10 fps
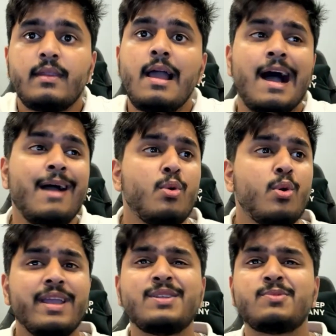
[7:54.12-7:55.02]
I'm
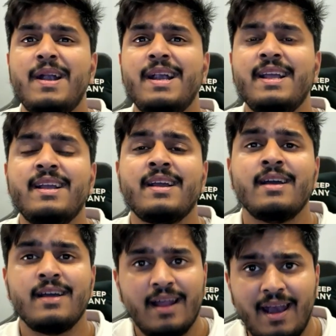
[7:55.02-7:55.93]
okay spending
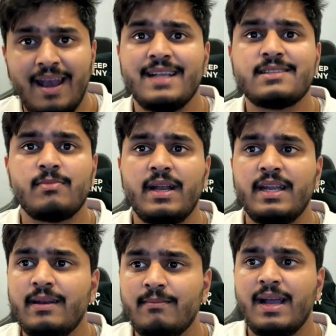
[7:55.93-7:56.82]
less money
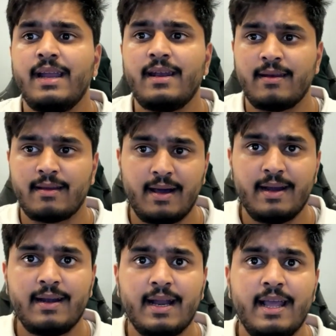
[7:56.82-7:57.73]
in my
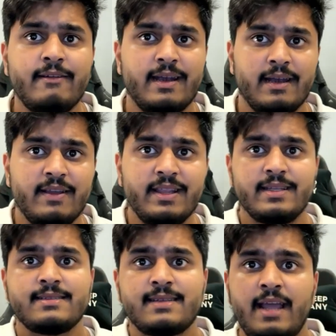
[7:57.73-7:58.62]
current life and living
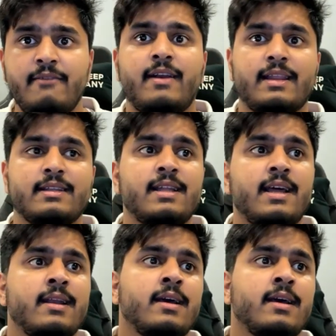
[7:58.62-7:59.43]
this life, rather than